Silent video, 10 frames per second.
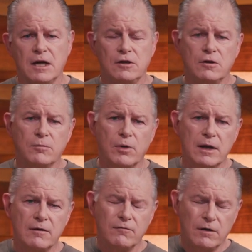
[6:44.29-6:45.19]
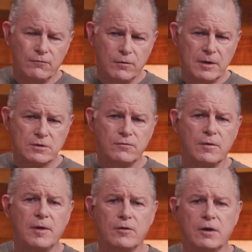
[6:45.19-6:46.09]
You can bring in information
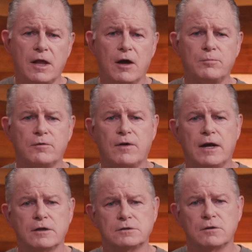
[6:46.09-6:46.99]
from other cloud providers.